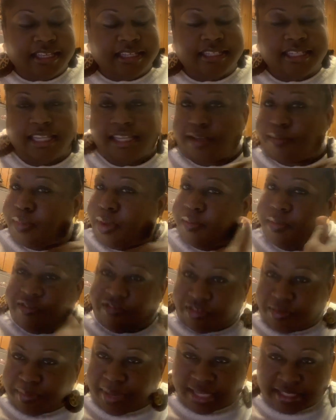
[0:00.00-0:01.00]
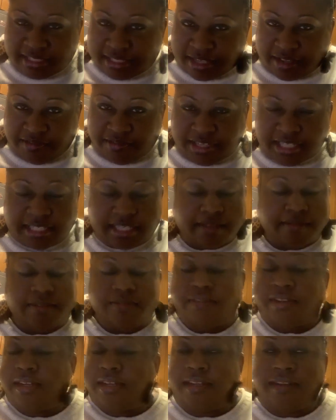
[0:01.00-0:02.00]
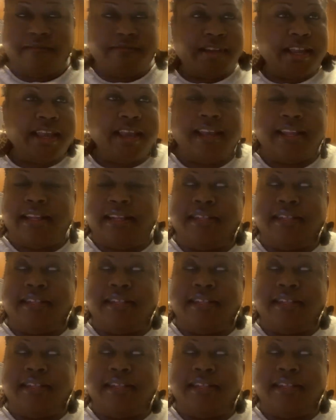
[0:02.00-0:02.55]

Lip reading: take a moment for myself because I was running around